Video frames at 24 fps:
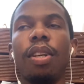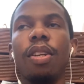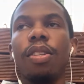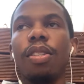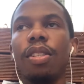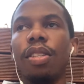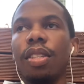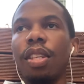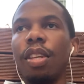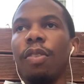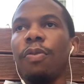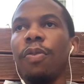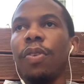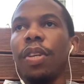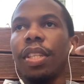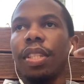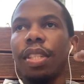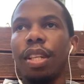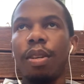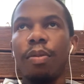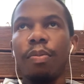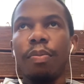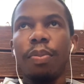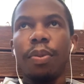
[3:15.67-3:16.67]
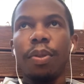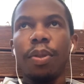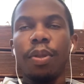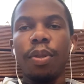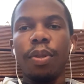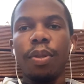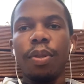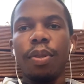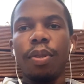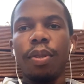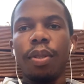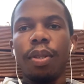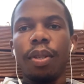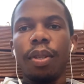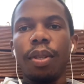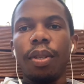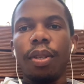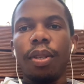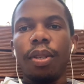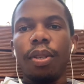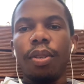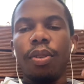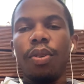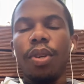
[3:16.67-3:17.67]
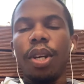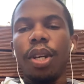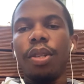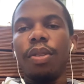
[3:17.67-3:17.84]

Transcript: So say for example, you